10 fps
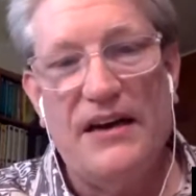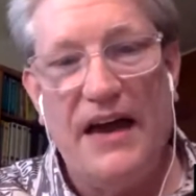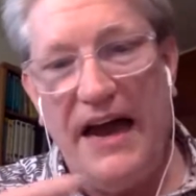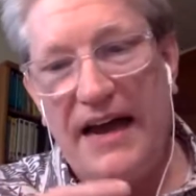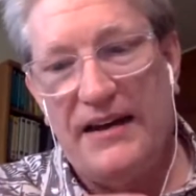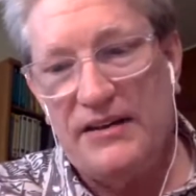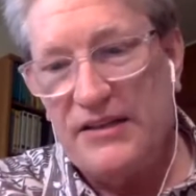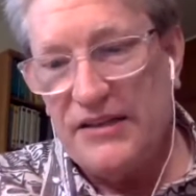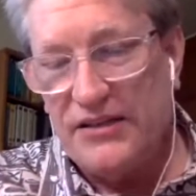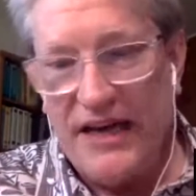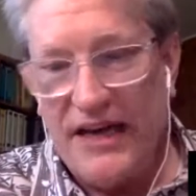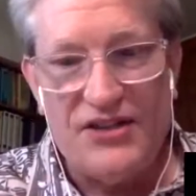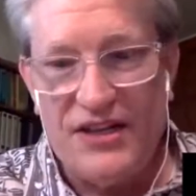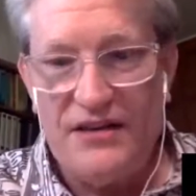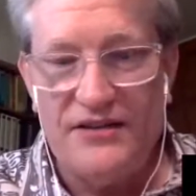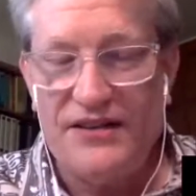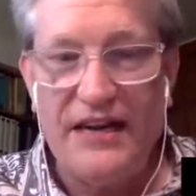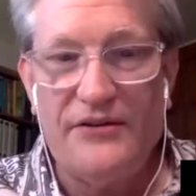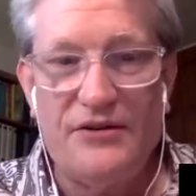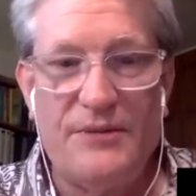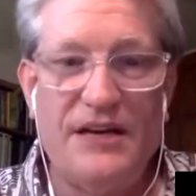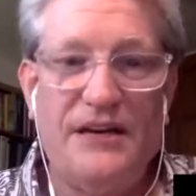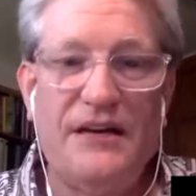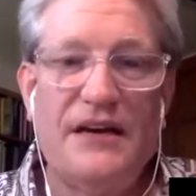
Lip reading: and sit in on the standards meeting.